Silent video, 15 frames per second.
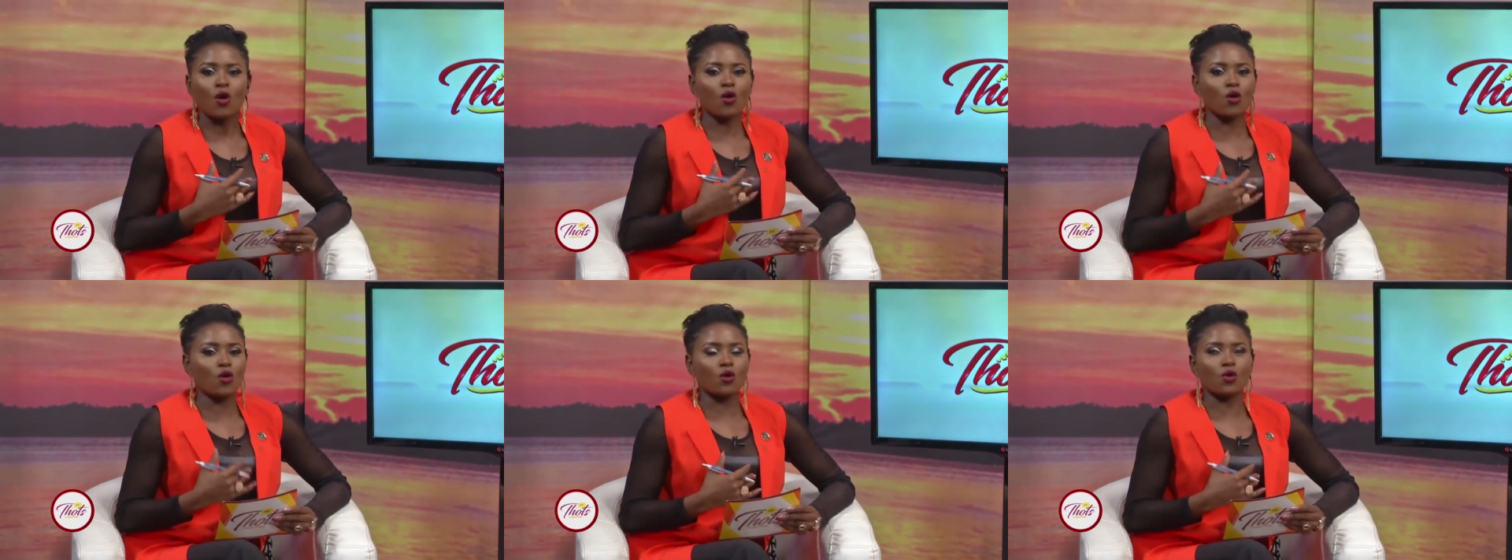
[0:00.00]

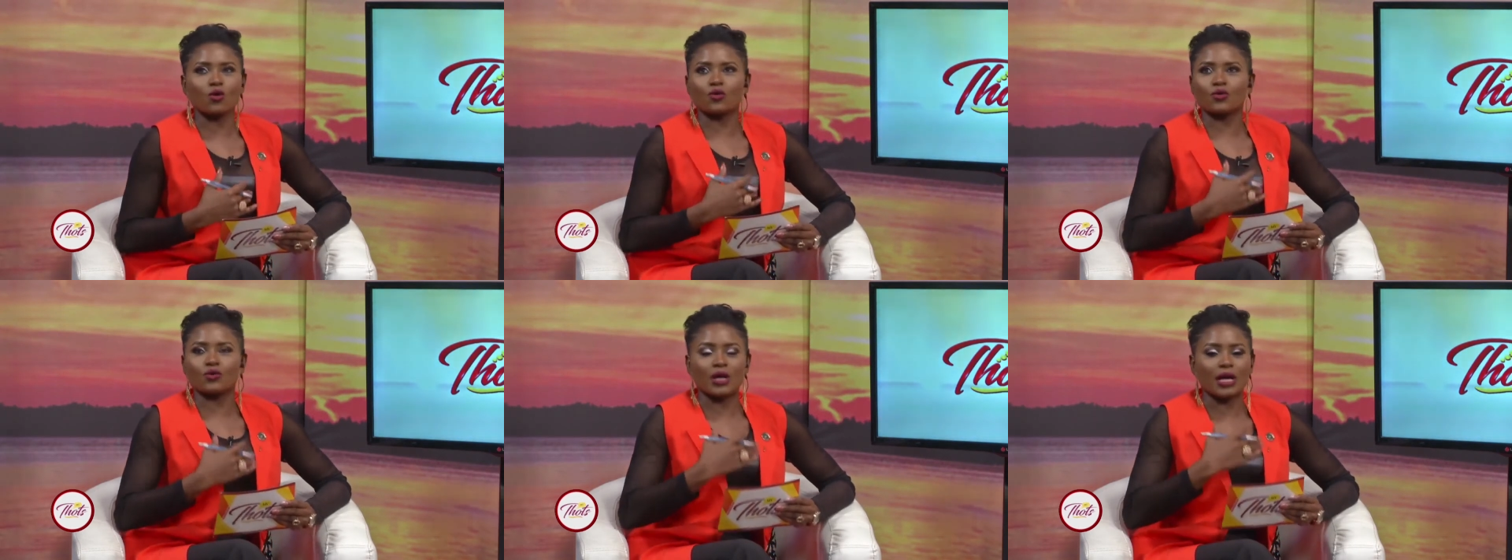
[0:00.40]

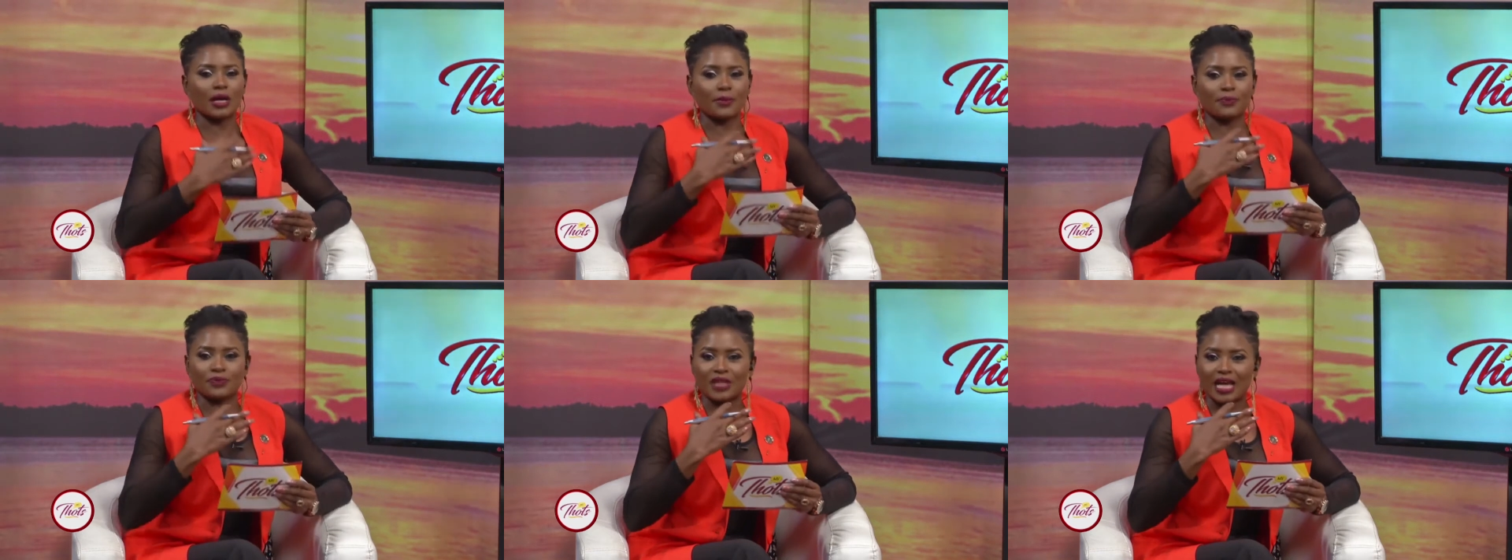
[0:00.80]
or
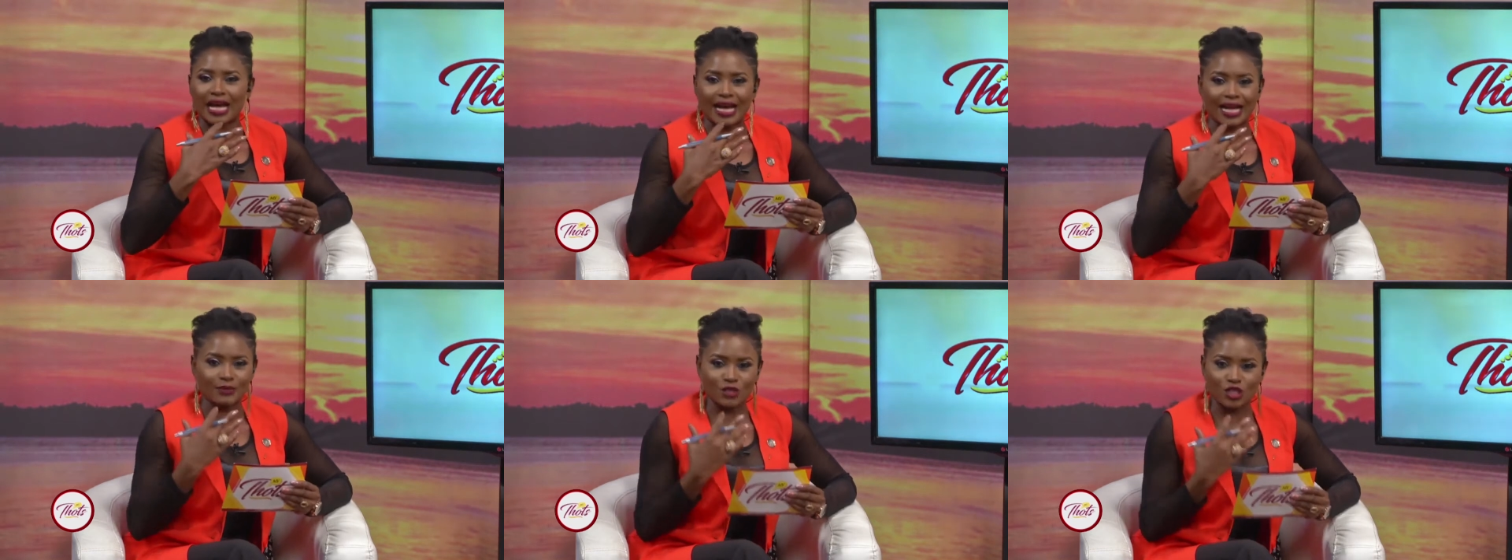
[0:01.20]
I
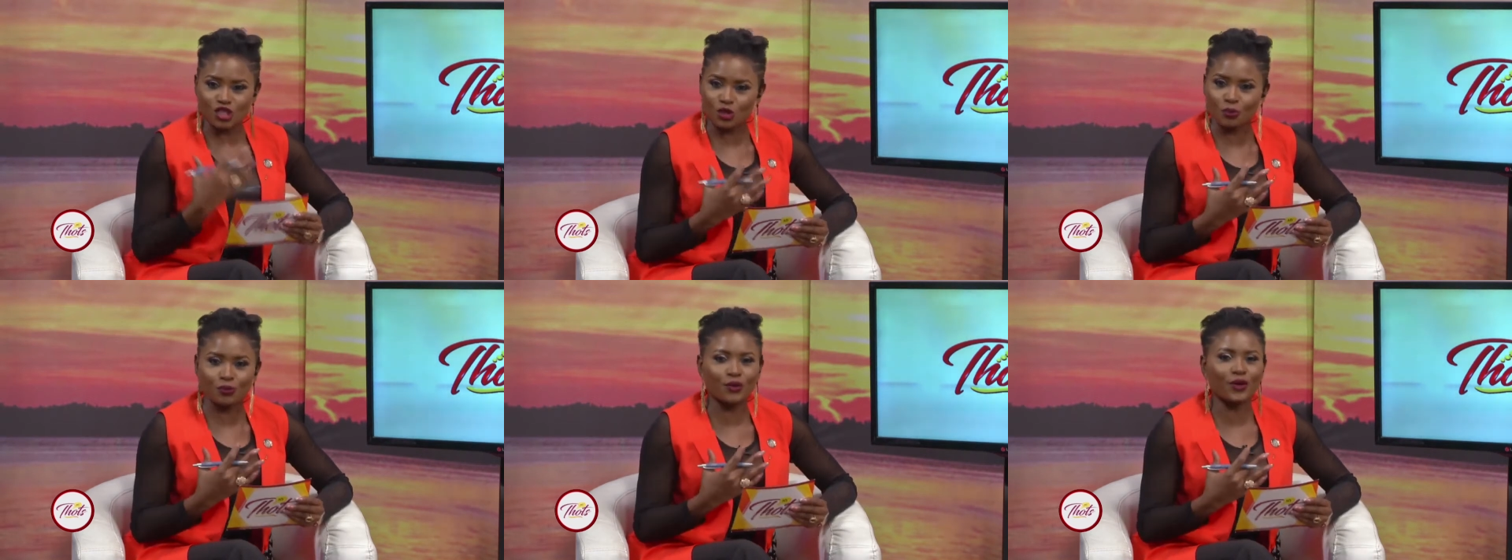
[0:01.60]
had been
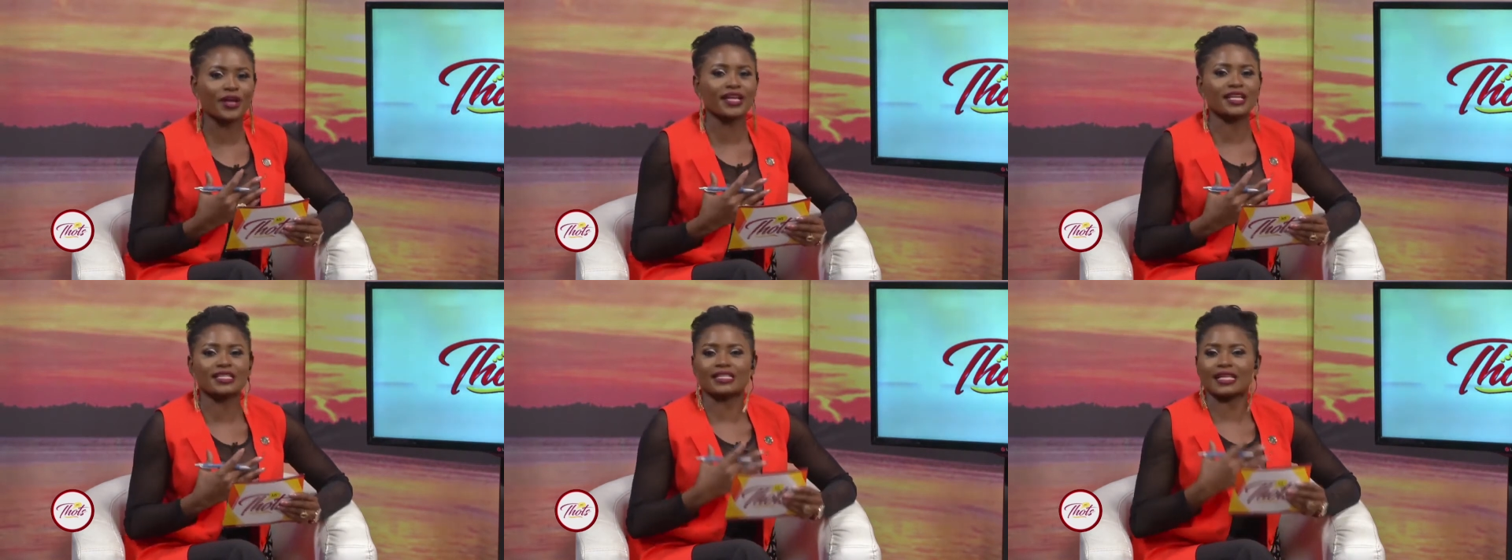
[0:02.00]

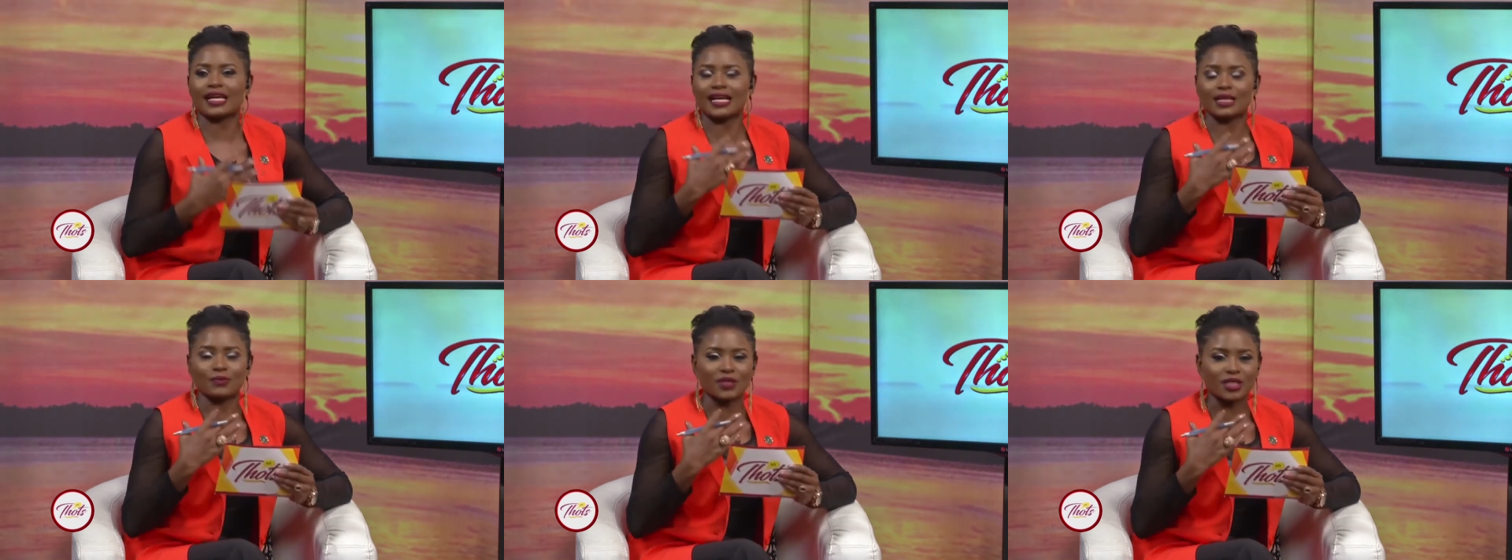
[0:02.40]
suppressed, I
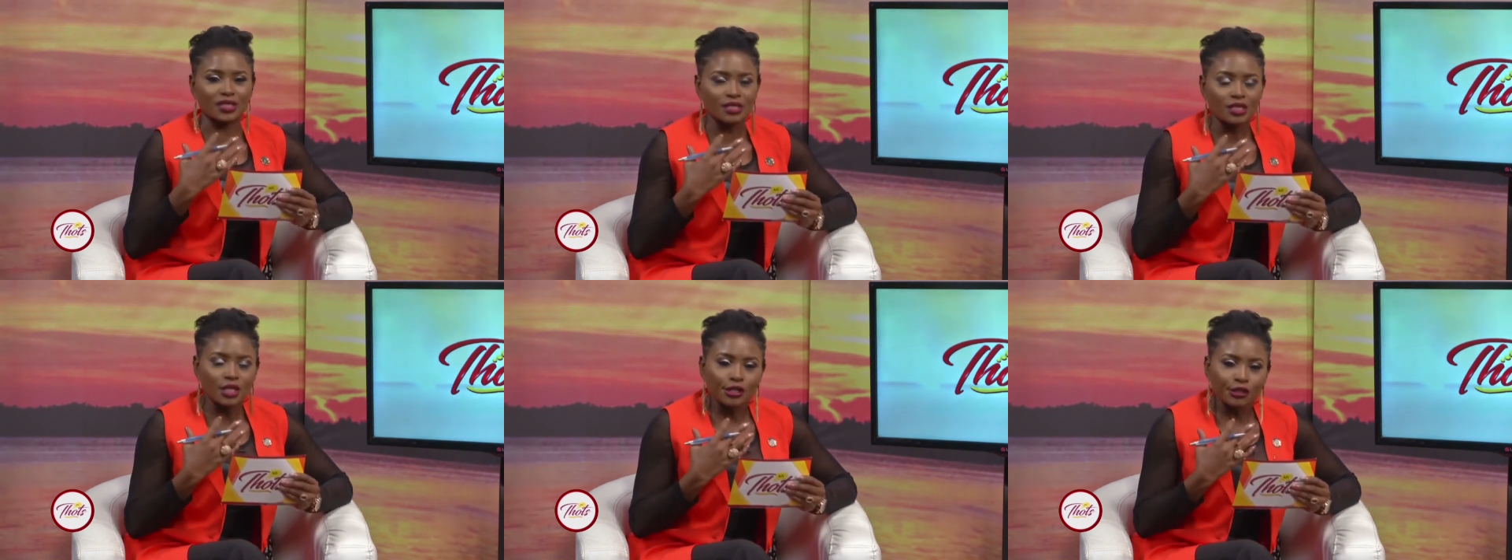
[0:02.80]
had
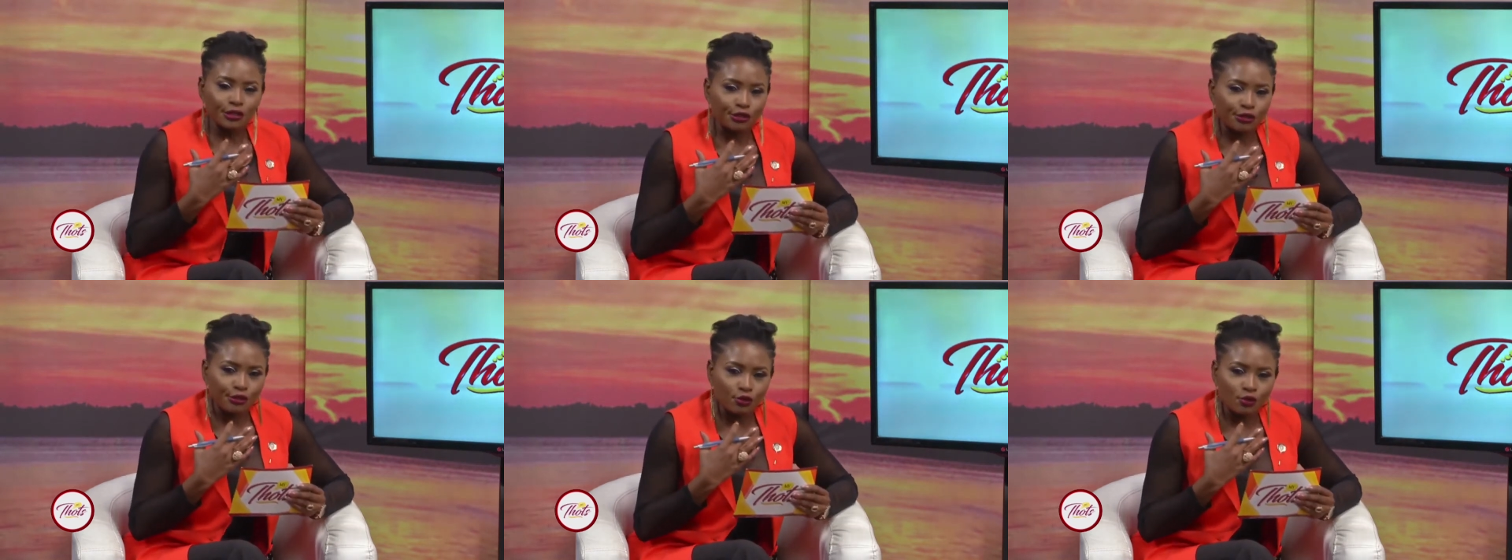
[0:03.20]
been,
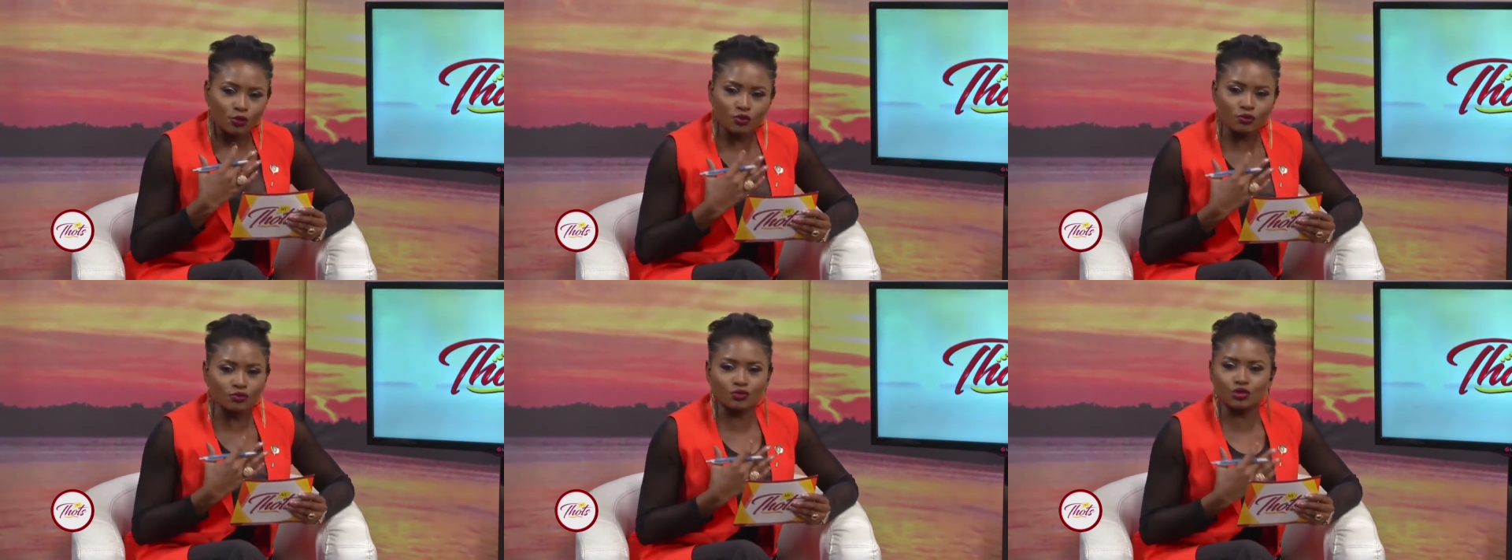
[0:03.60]
you know,